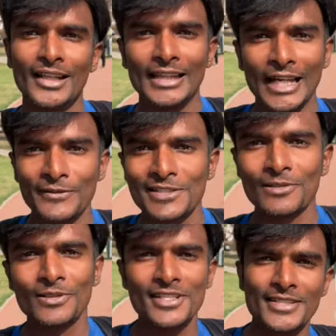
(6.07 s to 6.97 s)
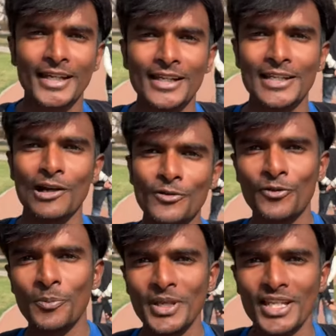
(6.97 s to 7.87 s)
Life is slowly settling down
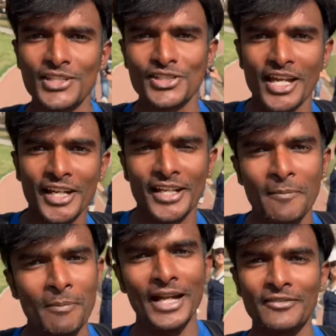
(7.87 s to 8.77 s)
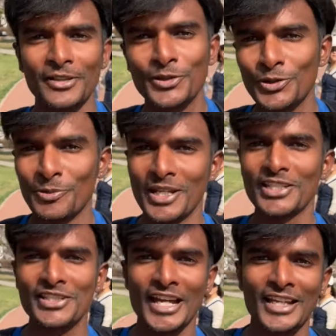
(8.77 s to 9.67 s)
for me in China, but with too many
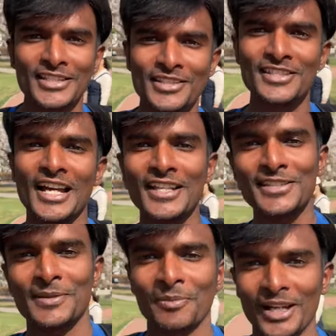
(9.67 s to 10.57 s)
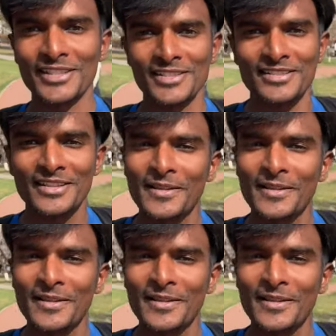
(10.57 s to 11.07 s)
challenges and surprises.